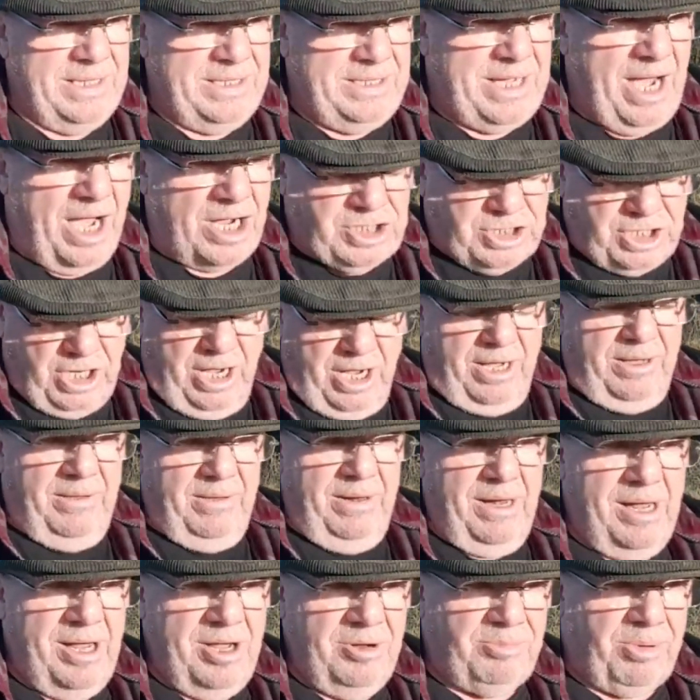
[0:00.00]
Gusher
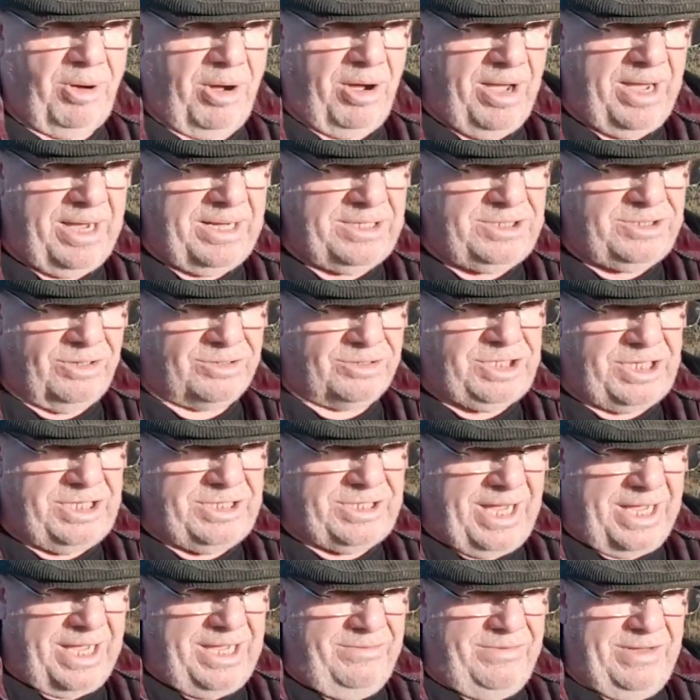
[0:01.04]
by dodgy
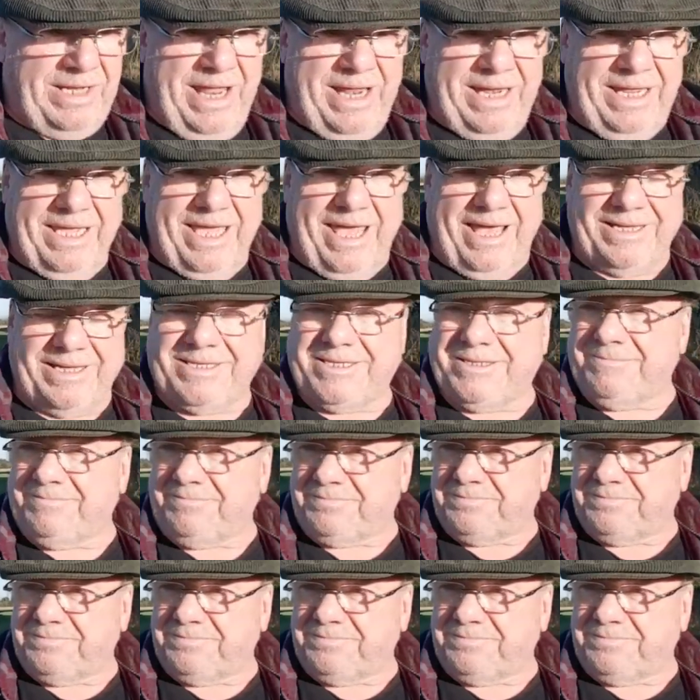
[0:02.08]
David Lenegas.